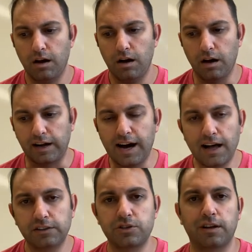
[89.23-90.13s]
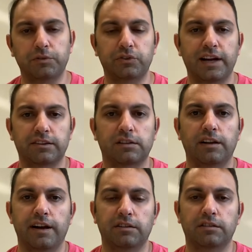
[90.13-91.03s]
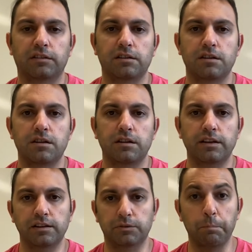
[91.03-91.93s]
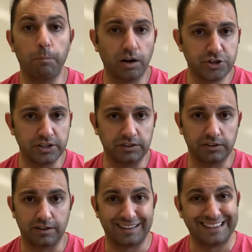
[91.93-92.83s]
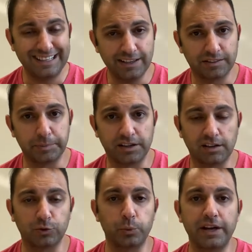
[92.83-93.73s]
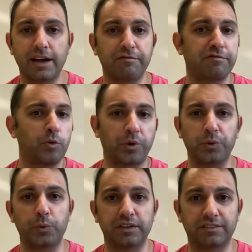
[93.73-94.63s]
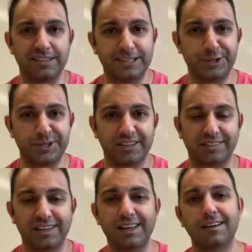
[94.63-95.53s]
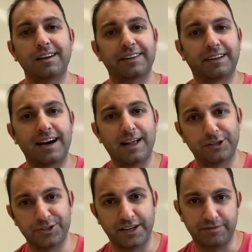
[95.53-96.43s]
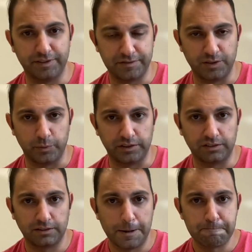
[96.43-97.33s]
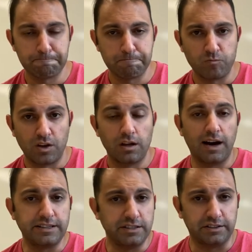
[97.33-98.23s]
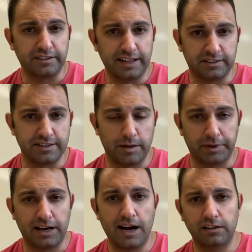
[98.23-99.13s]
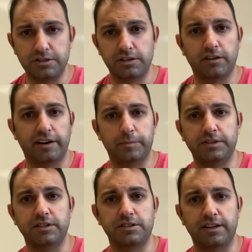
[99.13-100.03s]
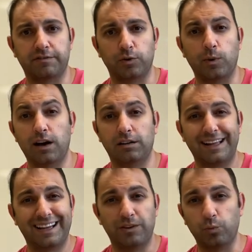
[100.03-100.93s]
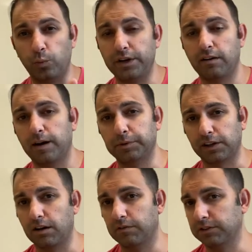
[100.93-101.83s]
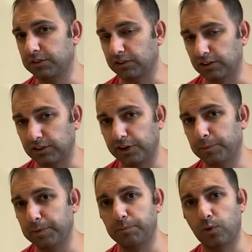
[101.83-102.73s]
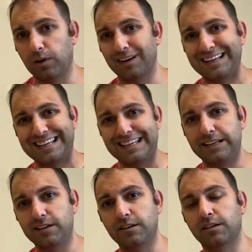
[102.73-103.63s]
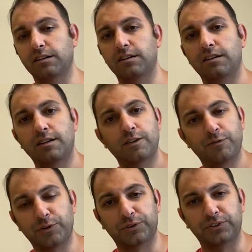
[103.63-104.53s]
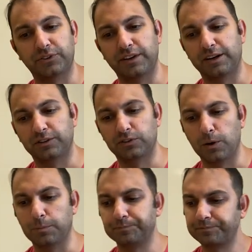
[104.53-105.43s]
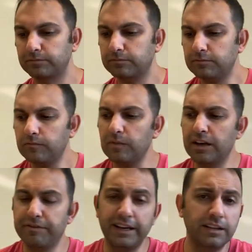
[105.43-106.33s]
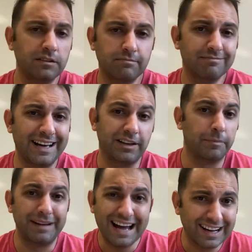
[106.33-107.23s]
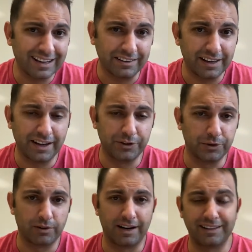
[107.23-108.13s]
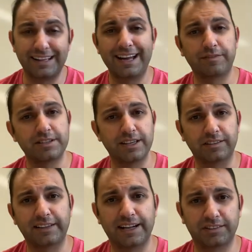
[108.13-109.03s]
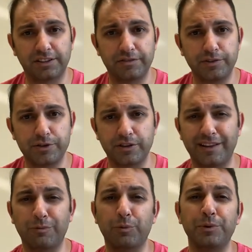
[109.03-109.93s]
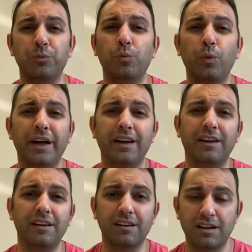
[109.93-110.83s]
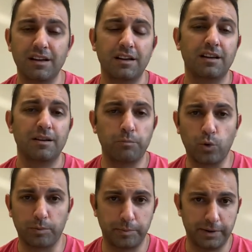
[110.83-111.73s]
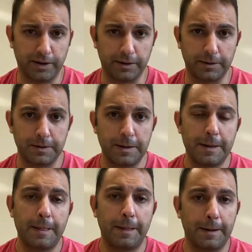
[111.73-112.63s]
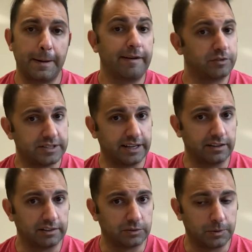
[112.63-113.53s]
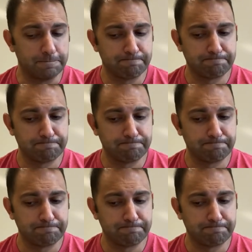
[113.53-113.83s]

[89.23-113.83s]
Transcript: a college level stats class is much easier than this because we have 40 weeks to teach this. In the college, they have 15 weeks. I teach stats at Damon College at night. I've been teaching that for a while, and we are able to cover just a little bit more in here versus there. So if they end up not getting the NU credit and they have to take stats in the future, they will be way more prepared after taking this one.